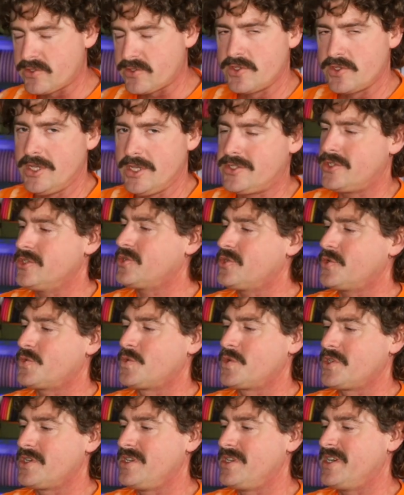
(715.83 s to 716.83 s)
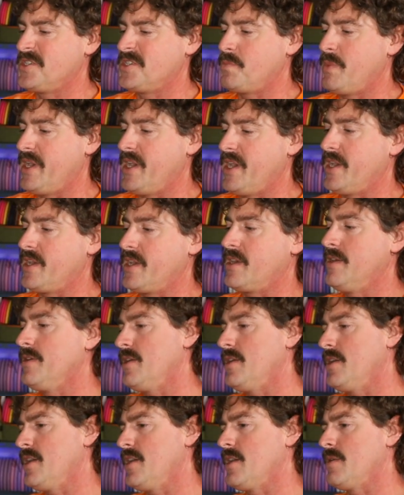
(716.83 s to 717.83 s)
It's just a really nice bag.
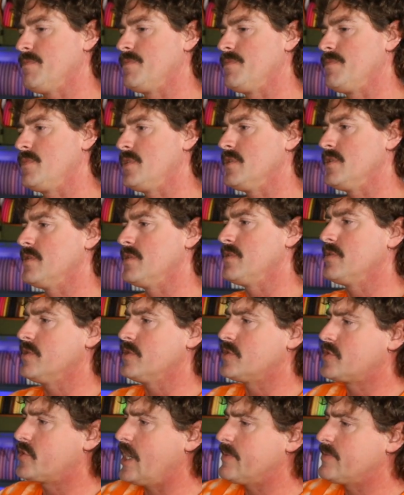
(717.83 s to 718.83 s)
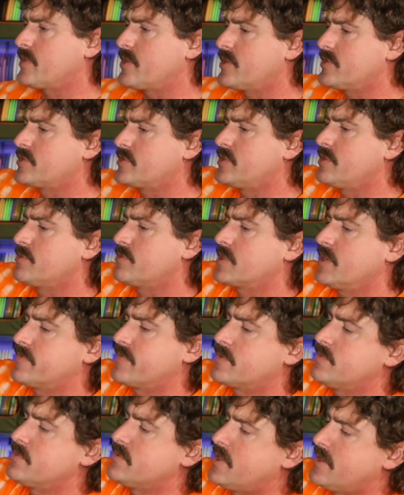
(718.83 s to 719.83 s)
The straps are super comfortable.